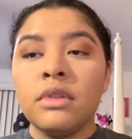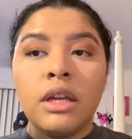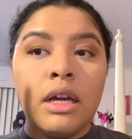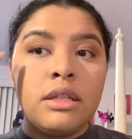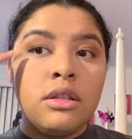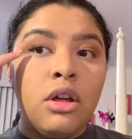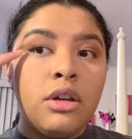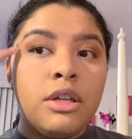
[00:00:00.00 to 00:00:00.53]

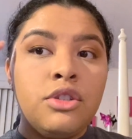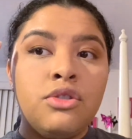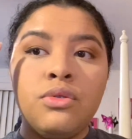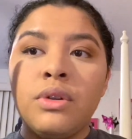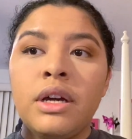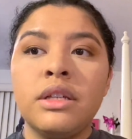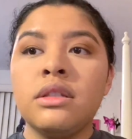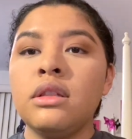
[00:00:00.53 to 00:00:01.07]
as
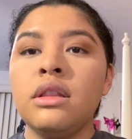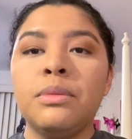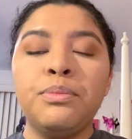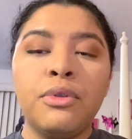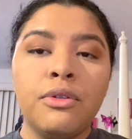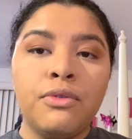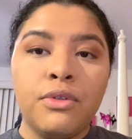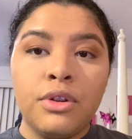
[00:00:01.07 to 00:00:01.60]
you guys
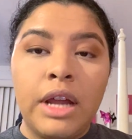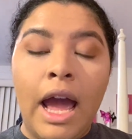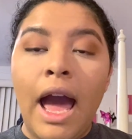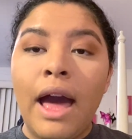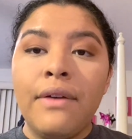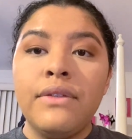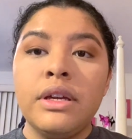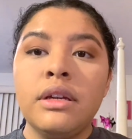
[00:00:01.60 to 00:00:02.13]
prefer to
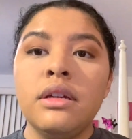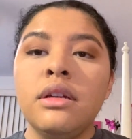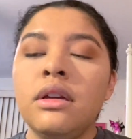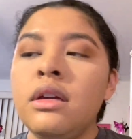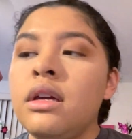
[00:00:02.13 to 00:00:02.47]
have it.